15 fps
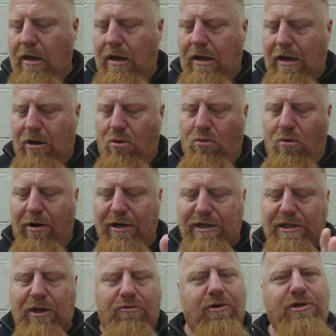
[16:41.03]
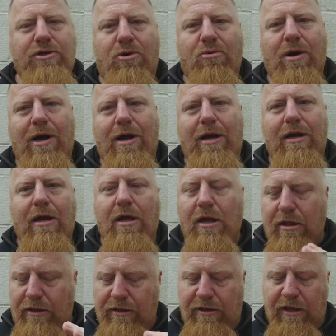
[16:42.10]
Uh, one is the original way.
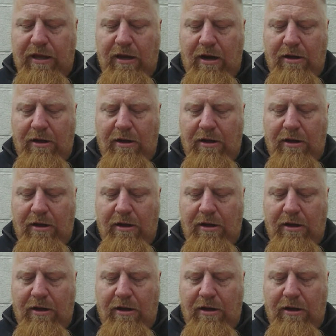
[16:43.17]
The